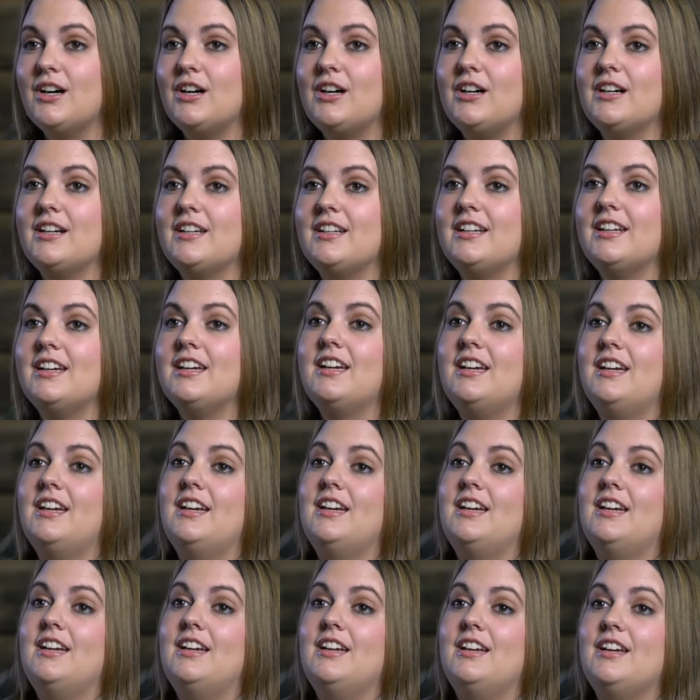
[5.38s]
gone
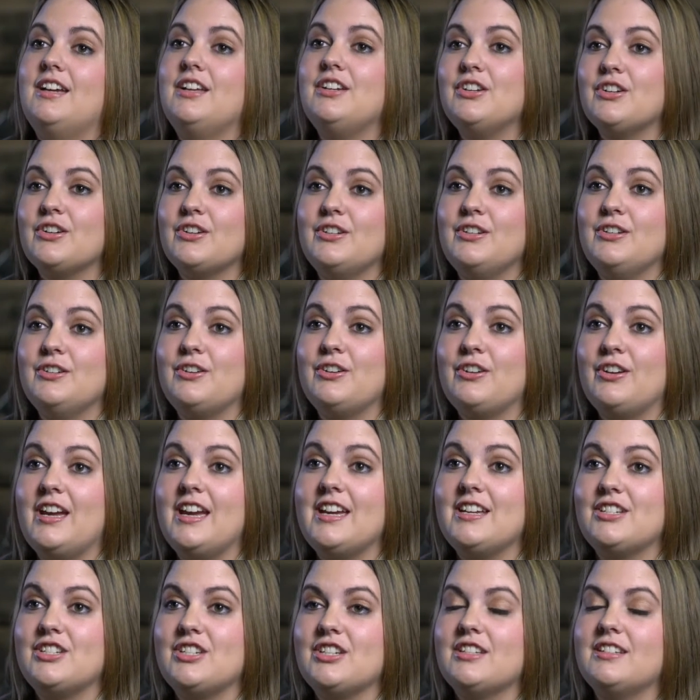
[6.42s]
and you're a new
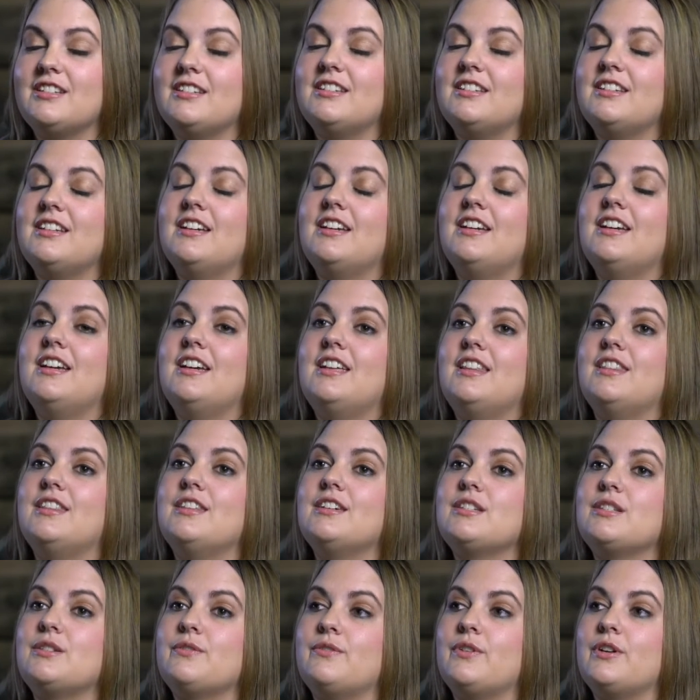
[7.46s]
creation."
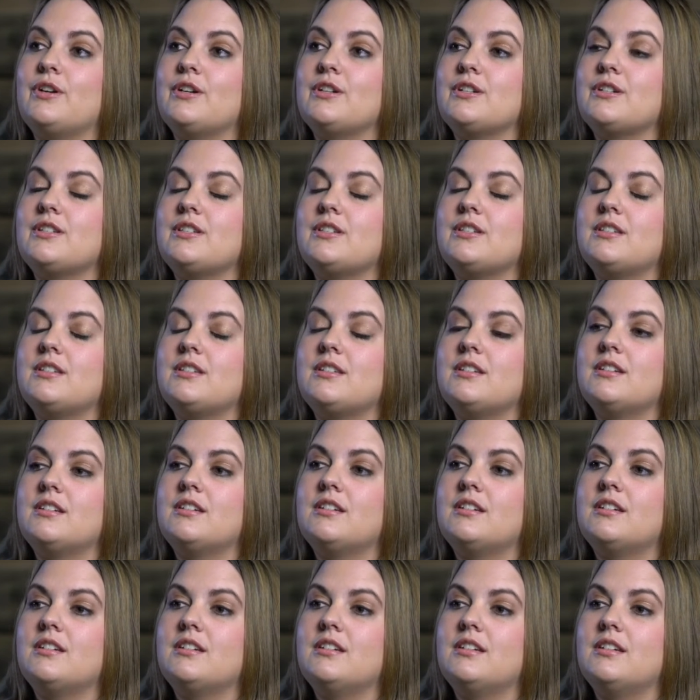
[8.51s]
This verse
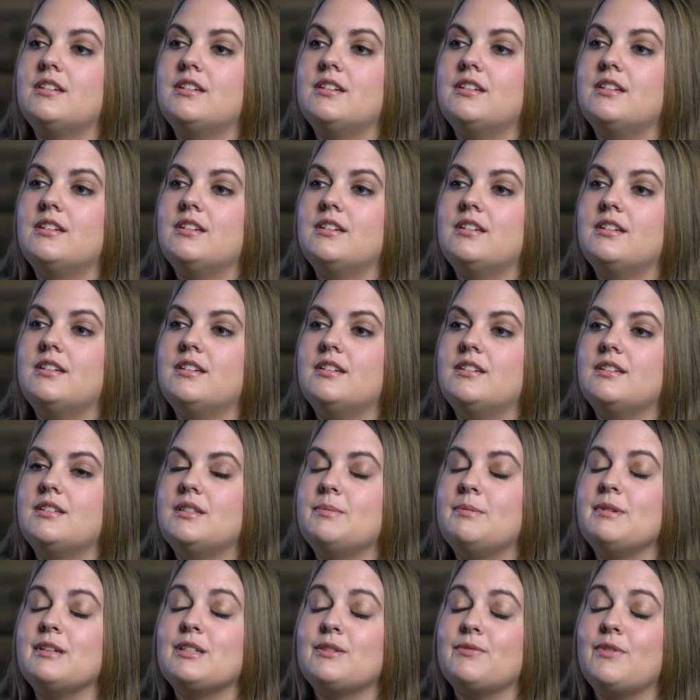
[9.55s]

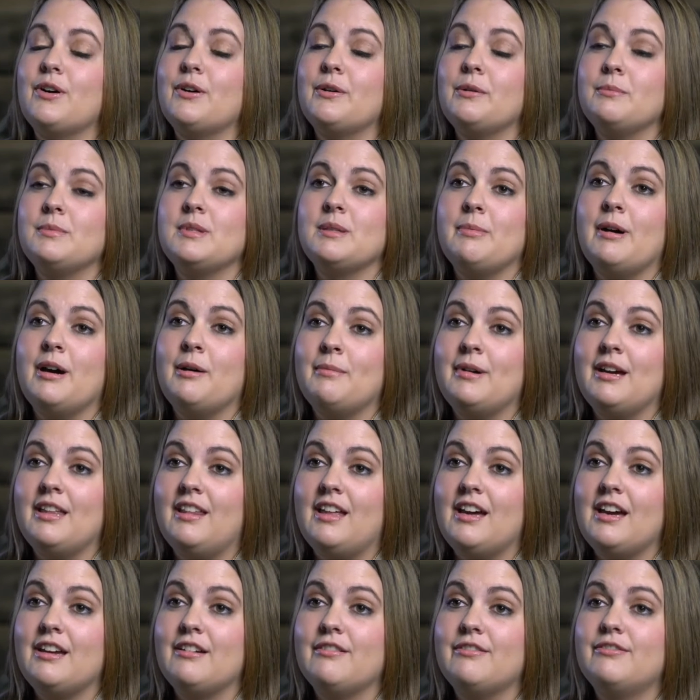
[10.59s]
speaks volumes about my
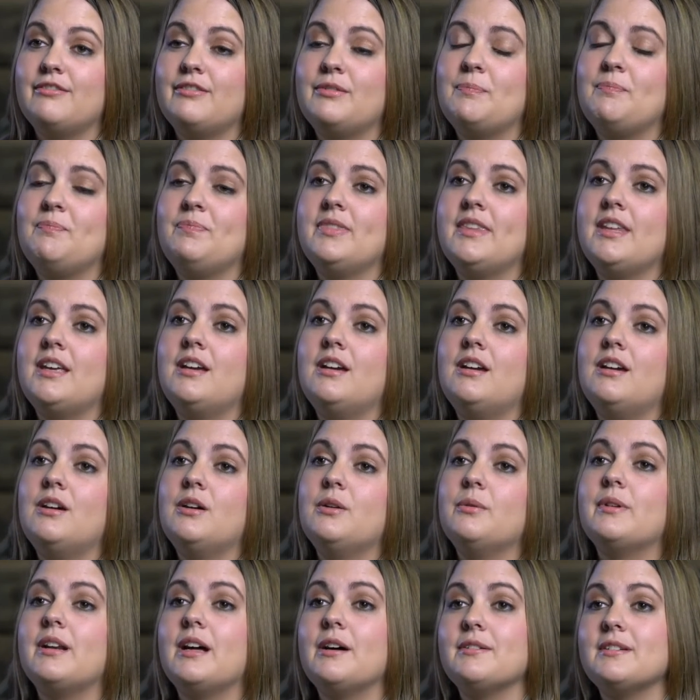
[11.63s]
life.
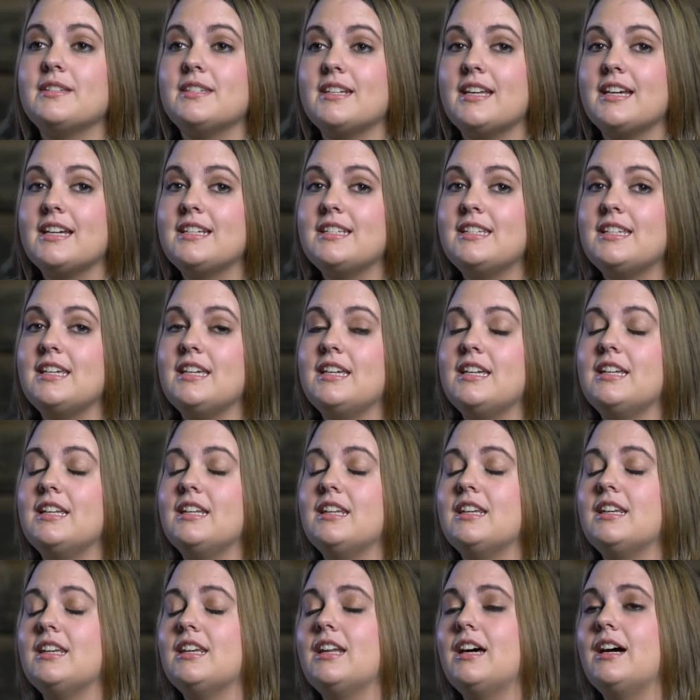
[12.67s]
When I was
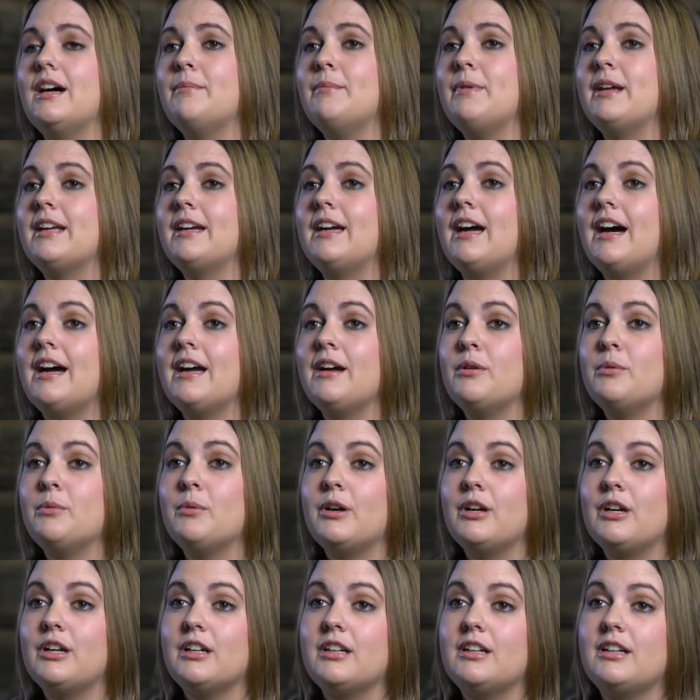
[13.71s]
19, I met a guy at
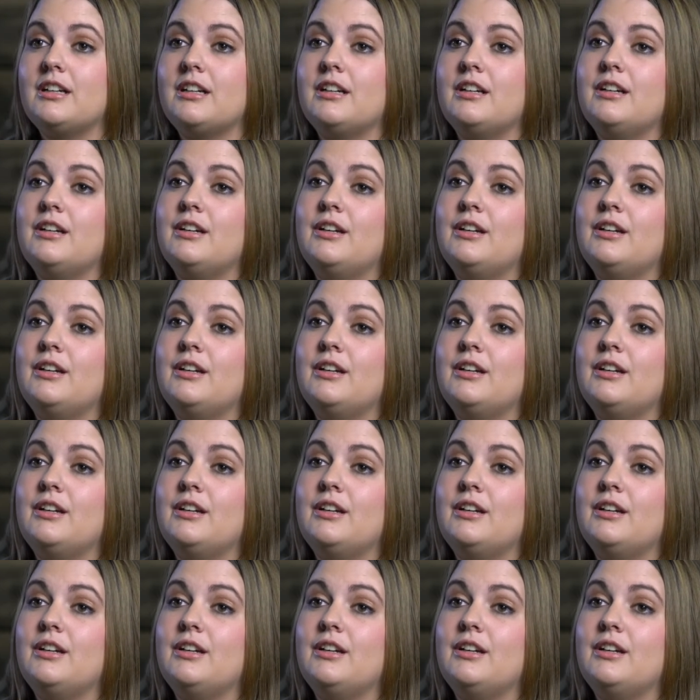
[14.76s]
work